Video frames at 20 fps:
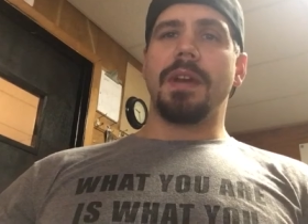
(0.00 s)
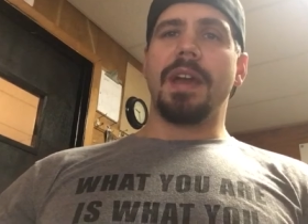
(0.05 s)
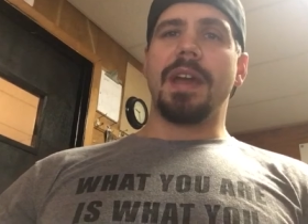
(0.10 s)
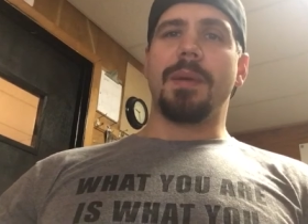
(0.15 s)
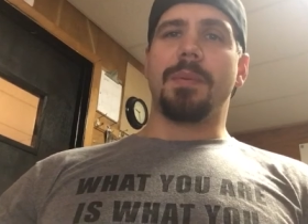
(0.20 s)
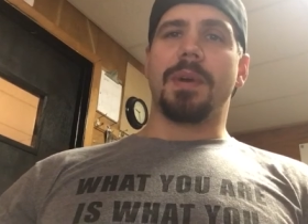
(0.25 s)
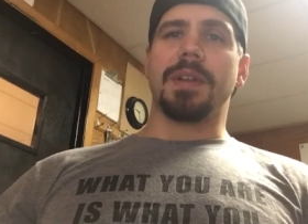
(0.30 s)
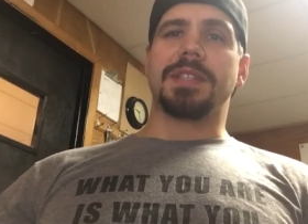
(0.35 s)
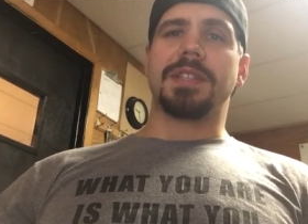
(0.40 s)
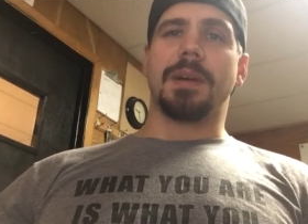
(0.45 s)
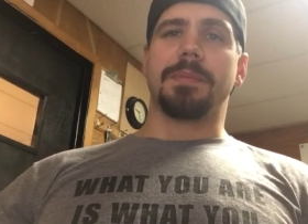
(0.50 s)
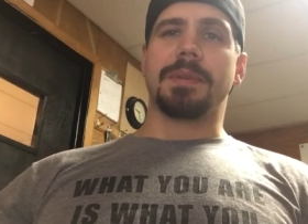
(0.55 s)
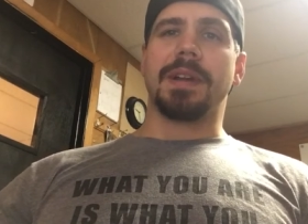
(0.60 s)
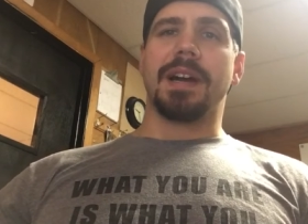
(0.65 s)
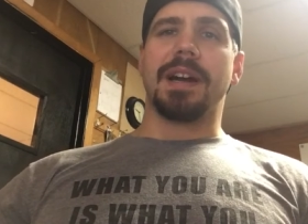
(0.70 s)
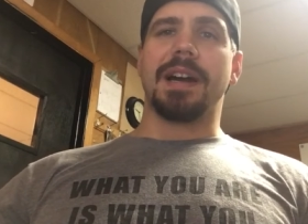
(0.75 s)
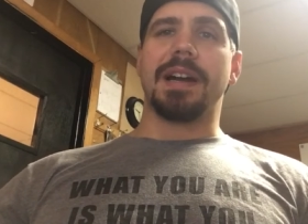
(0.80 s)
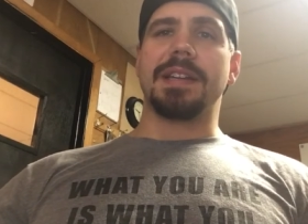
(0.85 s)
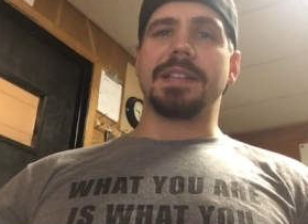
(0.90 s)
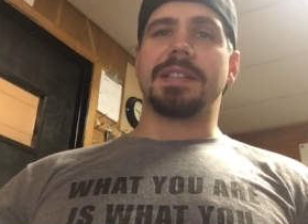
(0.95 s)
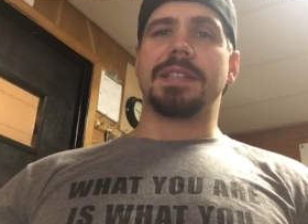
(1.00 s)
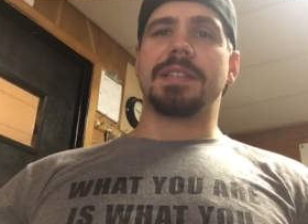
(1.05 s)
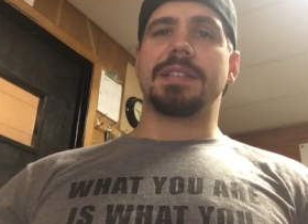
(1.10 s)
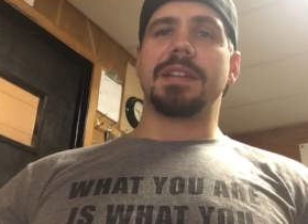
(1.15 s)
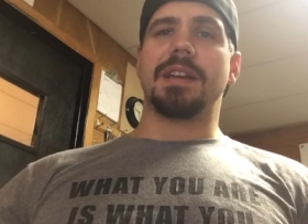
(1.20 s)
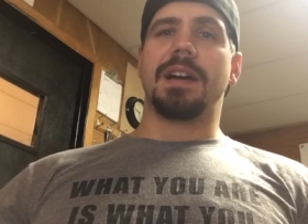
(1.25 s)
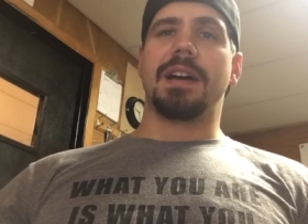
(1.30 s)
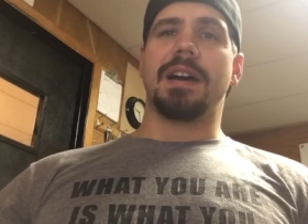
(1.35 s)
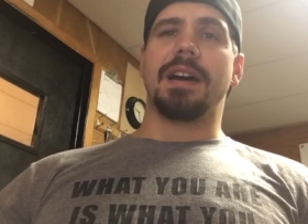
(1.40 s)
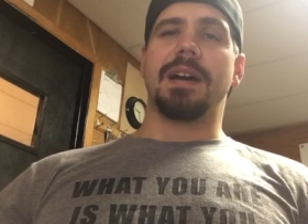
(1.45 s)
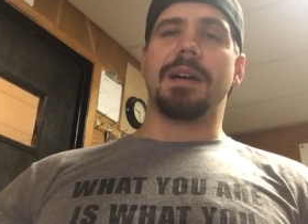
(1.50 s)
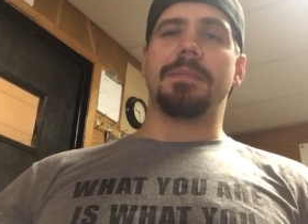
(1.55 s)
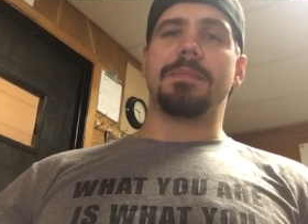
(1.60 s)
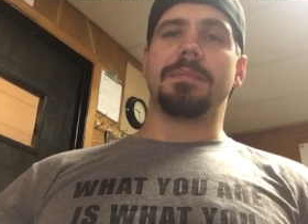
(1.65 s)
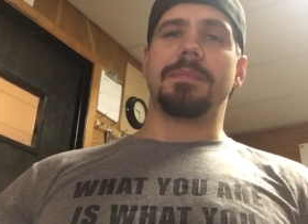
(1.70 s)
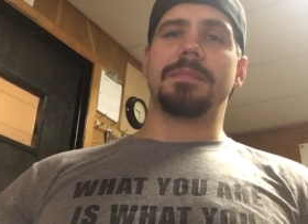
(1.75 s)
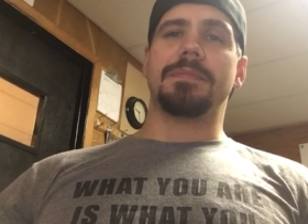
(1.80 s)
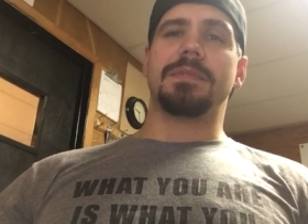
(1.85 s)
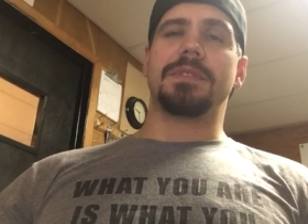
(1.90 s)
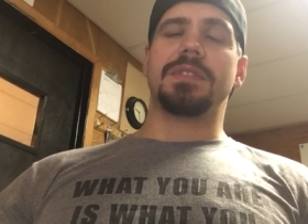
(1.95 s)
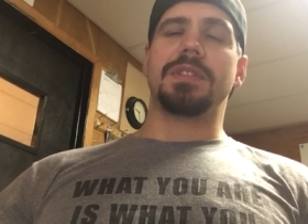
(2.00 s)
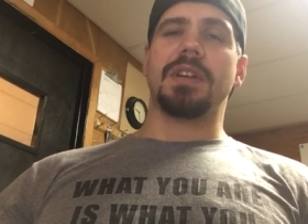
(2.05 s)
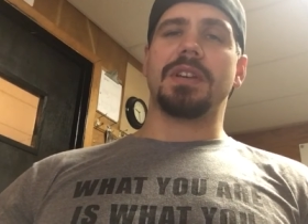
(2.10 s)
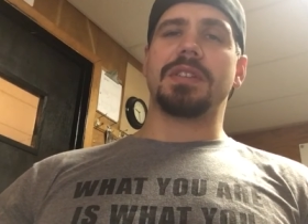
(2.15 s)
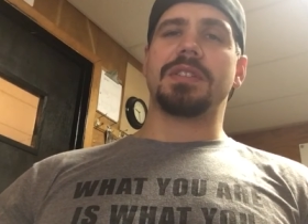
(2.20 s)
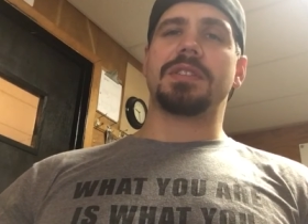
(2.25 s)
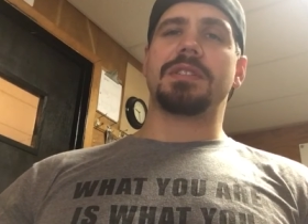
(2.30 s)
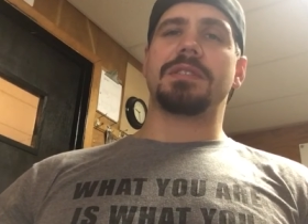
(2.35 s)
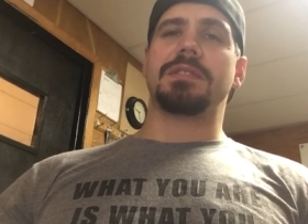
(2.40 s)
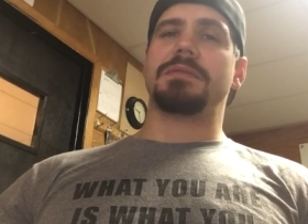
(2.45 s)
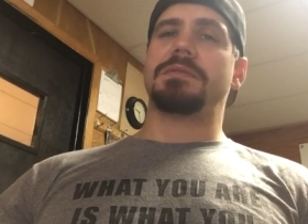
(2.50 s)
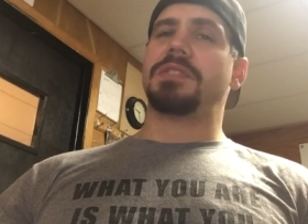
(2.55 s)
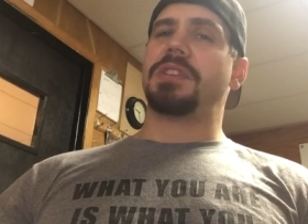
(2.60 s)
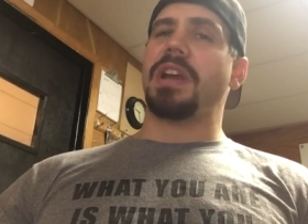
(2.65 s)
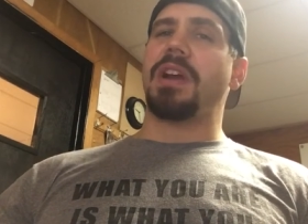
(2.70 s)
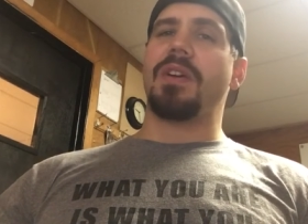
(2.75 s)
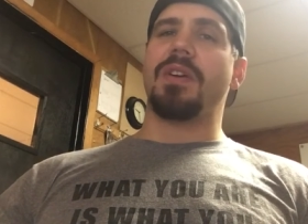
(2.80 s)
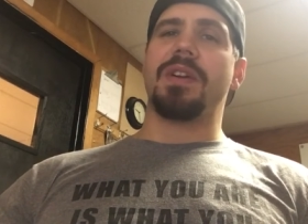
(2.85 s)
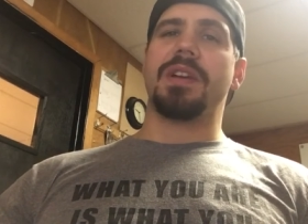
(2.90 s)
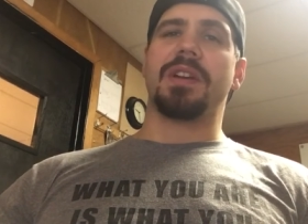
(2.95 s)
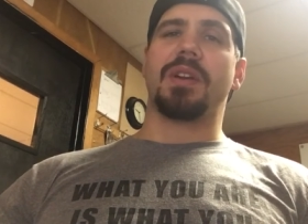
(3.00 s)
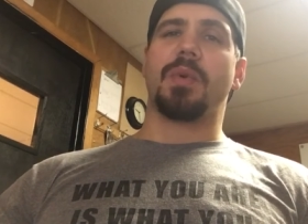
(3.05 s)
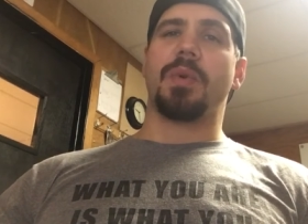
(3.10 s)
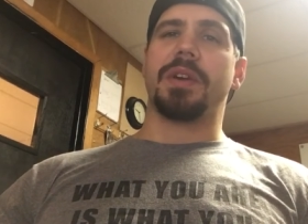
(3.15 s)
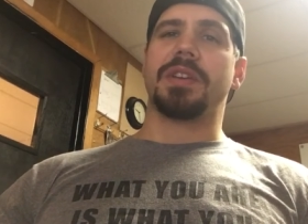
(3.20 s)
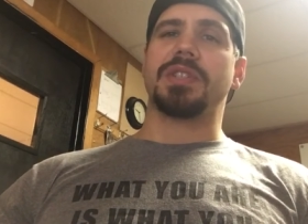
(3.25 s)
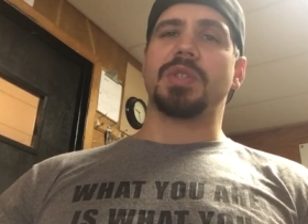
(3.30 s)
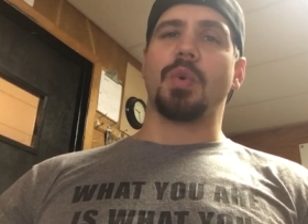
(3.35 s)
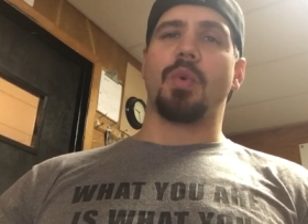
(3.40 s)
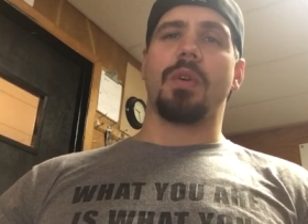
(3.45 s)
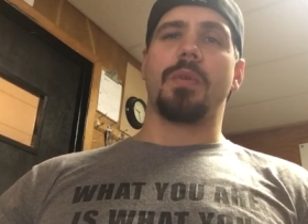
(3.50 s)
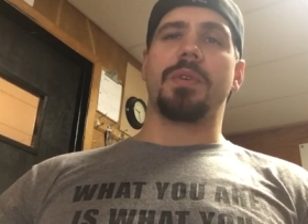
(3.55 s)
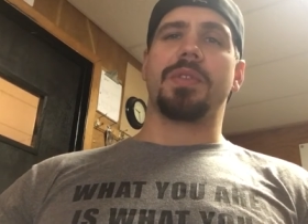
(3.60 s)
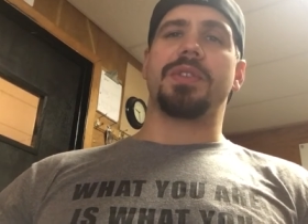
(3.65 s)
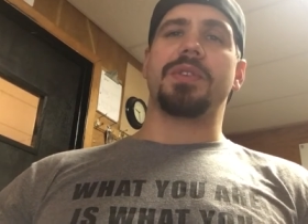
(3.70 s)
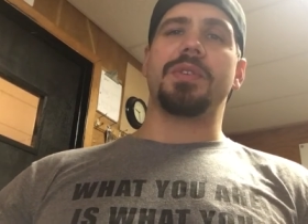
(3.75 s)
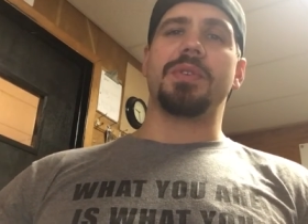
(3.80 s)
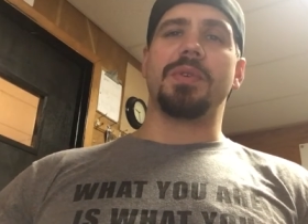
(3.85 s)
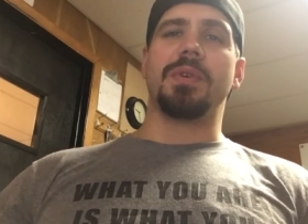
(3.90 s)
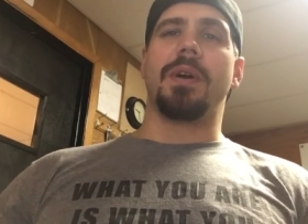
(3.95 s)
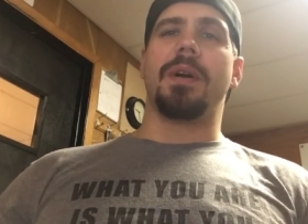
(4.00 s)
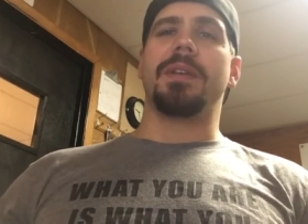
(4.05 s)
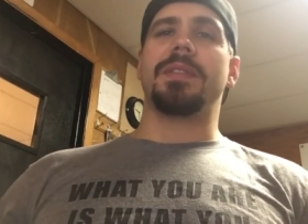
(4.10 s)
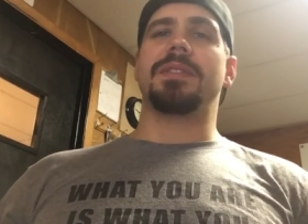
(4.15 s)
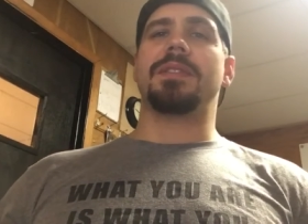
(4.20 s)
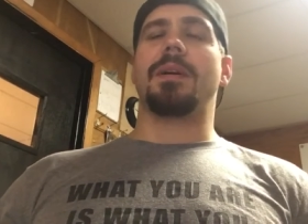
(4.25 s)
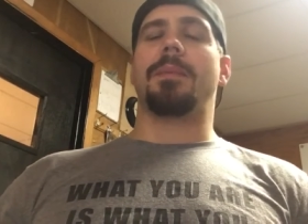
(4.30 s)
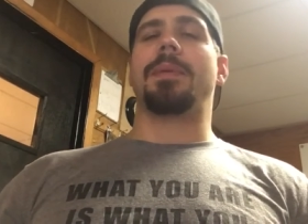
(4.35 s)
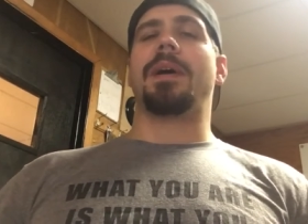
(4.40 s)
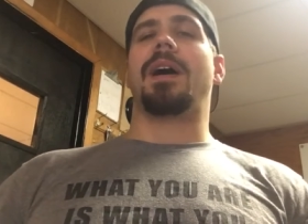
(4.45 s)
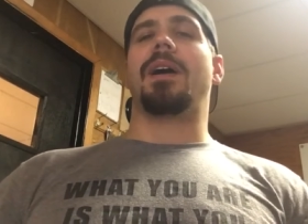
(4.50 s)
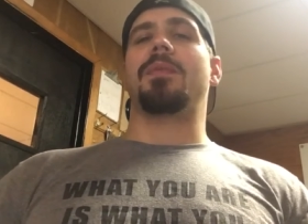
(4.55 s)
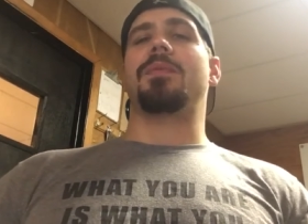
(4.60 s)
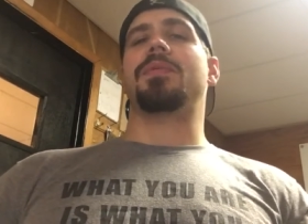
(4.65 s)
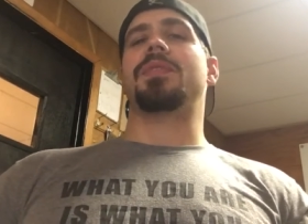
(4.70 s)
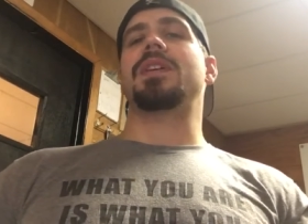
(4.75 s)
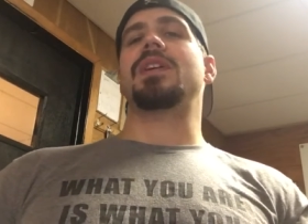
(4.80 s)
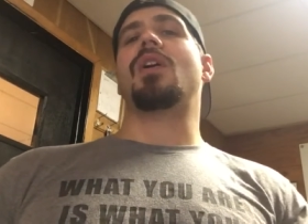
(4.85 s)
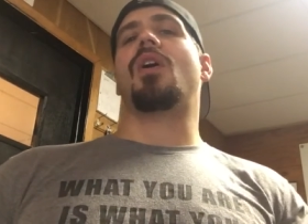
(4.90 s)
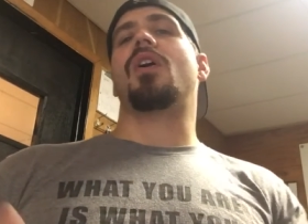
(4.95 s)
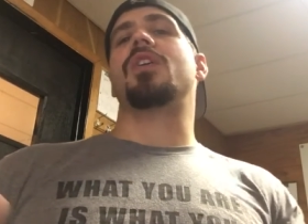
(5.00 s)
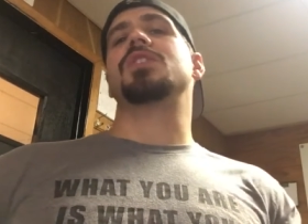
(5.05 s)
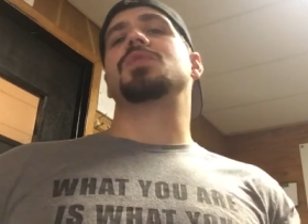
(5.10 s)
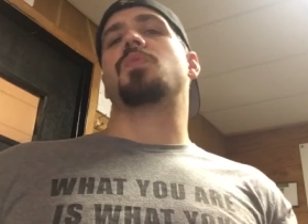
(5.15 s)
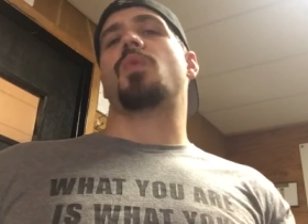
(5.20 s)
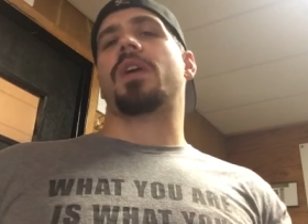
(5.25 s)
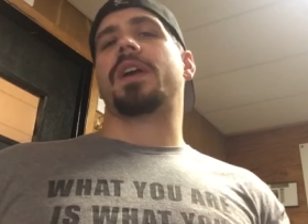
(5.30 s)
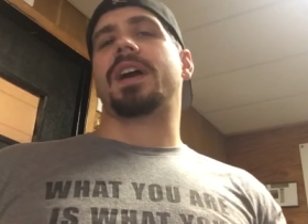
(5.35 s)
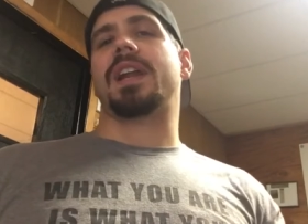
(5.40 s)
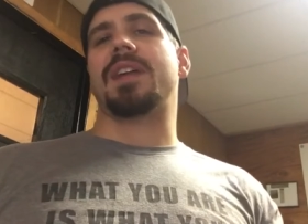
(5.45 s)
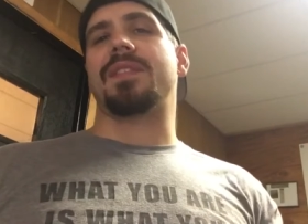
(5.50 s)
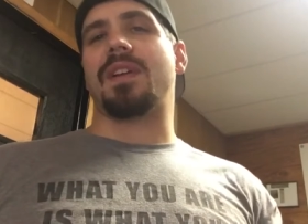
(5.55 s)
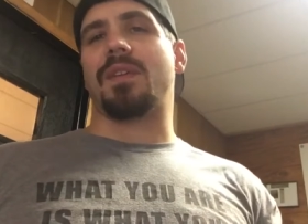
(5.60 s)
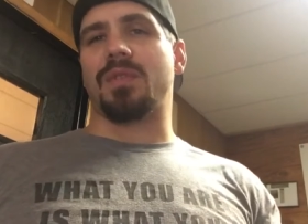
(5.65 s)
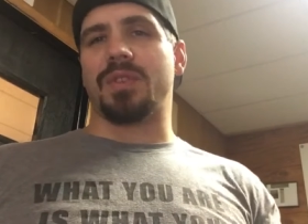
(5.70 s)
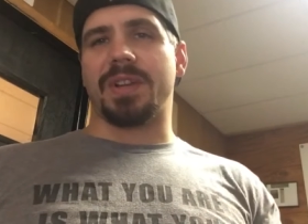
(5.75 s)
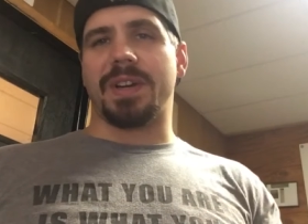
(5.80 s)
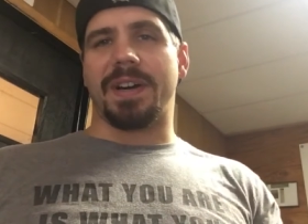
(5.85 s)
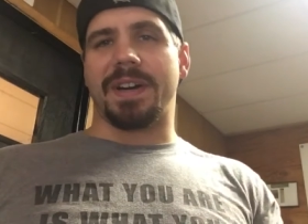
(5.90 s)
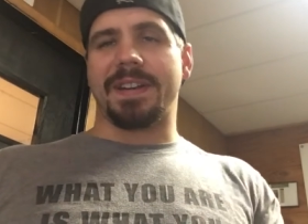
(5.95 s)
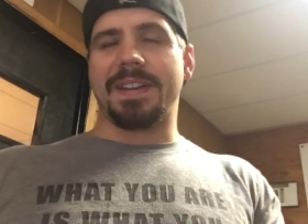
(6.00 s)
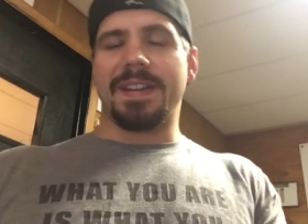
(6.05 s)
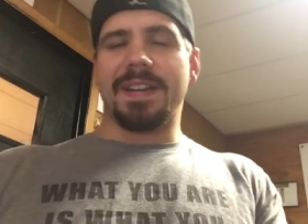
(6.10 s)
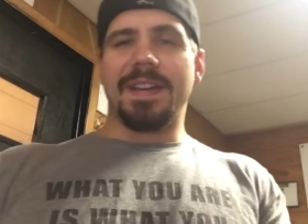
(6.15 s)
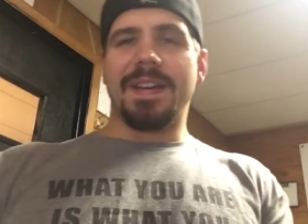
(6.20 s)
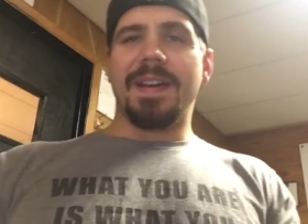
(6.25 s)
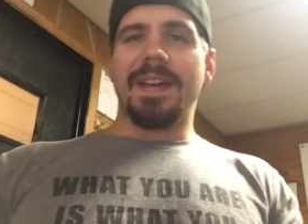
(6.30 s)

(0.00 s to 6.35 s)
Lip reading: Hey, what's up, guys? Just sharing a quick story with you about the hardest workout I've ever done.